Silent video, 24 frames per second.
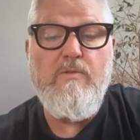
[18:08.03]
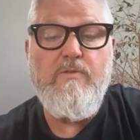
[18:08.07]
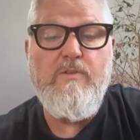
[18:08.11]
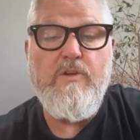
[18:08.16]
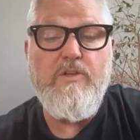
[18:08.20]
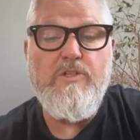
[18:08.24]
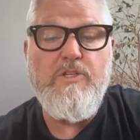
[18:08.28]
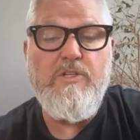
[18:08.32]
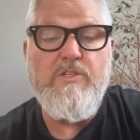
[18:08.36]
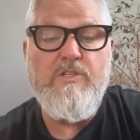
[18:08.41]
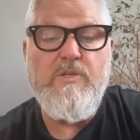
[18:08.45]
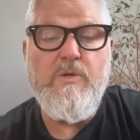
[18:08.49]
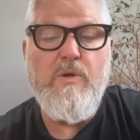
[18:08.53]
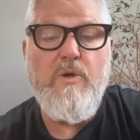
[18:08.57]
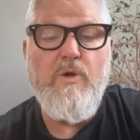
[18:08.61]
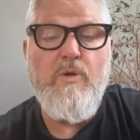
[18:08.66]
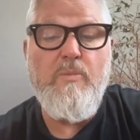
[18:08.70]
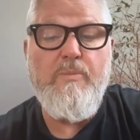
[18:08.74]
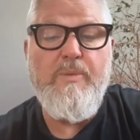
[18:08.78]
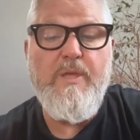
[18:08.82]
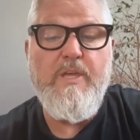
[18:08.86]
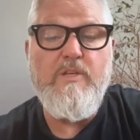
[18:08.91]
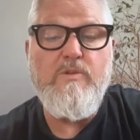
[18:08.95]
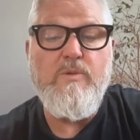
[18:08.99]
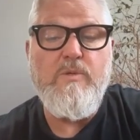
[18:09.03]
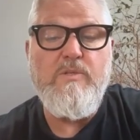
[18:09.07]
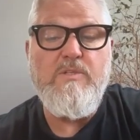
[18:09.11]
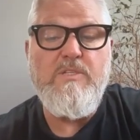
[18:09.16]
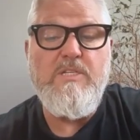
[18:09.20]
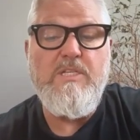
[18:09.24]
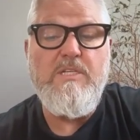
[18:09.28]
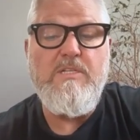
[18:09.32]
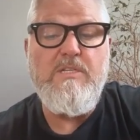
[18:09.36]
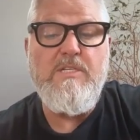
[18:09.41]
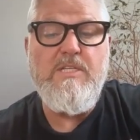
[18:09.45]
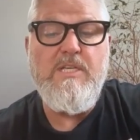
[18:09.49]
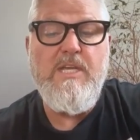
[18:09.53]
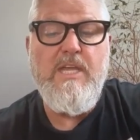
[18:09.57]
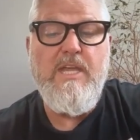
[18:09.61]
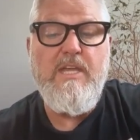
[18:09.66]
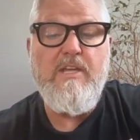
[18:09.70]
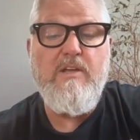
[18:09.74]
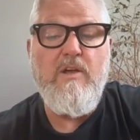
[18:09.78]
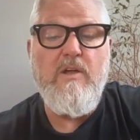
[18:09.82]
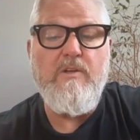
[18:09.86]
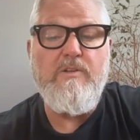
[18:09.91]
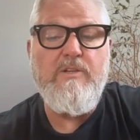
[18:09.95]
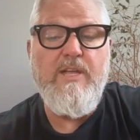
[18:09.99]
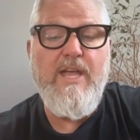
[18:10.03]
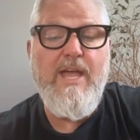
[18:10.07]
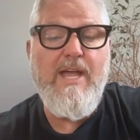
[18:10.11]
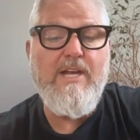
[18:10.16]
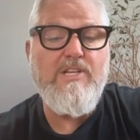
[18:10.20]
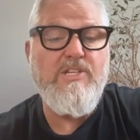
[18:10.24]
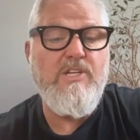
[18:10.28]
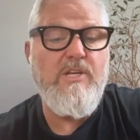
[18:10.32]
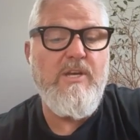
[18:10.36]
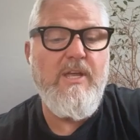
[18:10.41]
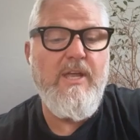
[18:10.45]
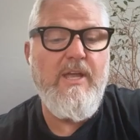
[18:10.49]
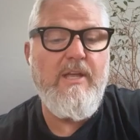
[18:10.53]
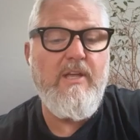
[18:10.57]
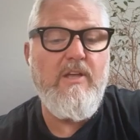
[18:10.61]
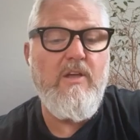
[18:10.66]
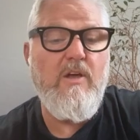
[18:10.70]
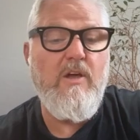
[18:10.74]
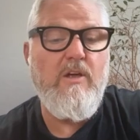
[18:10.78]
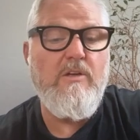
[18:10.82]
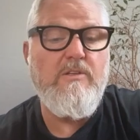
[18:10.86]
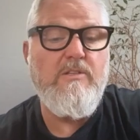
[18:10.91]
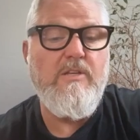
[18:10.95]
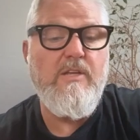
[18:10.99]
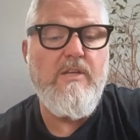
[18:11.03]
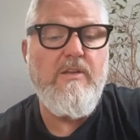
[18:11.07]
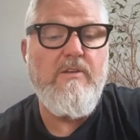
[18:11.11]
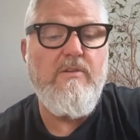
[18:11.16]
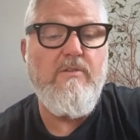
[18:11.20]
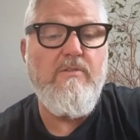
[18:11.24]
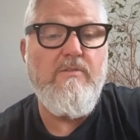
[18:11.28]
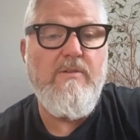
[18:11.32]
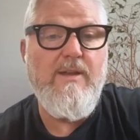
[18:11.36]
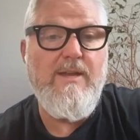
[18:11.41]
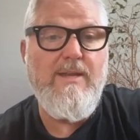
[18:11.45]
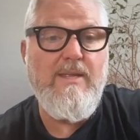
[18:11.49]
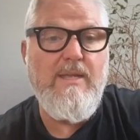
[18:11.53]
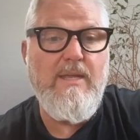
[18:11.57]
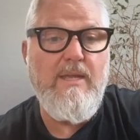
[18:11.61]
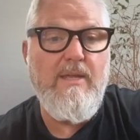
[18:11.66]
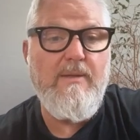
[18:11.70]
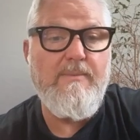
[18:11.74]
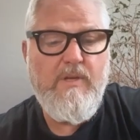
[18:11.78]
version 0 homepage with CTA call to action and content ready.